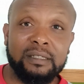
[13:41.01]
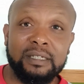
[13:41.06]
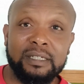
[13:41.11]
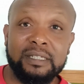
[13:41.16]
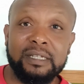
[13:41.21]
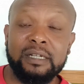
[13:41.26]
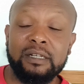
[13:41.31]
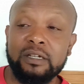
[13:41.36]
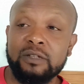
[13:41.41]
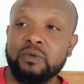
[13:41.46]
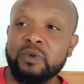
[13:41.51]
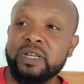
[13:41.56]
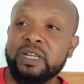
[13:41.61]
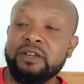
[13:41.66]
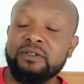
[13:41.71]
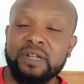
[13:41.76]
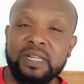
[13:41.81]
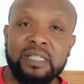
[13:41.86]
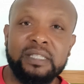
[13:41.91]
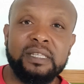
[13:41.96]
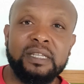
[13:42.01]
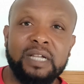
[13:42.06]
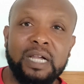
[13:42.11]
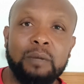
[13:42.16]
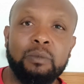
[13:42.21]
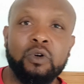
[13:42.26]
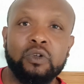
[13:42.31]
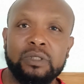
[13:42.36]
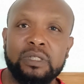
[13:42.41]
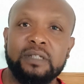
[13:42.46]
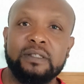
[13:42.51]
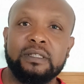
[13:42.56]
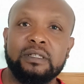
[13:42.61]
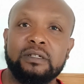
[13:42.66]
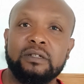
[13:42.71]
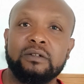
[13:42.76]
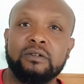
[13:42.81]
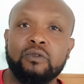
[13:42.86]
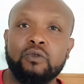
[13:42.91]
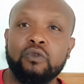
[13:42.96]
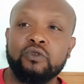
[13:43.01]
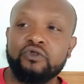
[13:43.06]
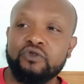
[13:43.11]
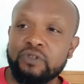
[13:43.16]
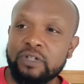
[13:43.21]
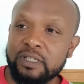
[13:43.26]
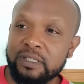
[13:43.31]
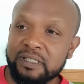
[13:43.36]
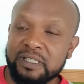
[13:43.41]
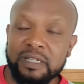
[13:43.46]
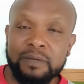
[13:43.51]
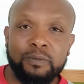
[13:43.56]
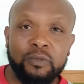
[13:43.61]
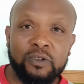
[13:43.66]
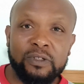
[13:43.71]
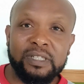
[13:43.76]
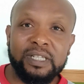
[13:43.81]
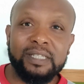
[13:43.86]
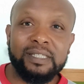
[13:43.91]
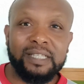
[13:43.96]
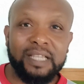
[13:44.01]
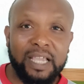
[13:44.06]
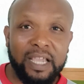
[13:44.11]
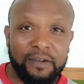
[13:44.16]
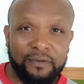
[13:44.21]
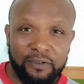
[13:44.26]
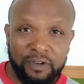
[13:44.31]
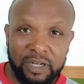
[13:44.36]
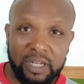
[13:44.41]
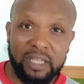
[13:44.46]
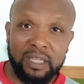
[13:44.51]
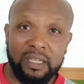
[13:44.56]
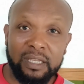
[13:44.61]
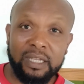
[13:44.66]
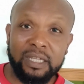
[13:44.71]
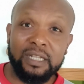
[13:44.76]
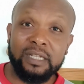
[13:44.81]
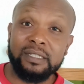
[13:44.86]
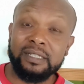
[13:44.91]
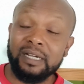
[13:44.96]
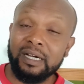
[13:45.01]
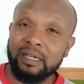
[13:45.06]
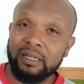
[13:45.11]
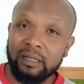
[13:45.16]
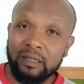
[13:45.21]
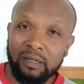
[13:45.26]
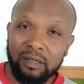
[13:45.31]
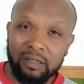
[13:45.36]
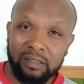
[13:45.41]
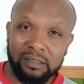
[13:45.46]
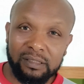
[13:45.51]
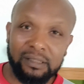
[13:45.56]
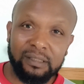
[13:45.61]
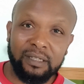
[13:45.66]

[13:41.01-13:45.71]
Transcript: It's a lot when you really think about it to go through the same process every day. It is a lot,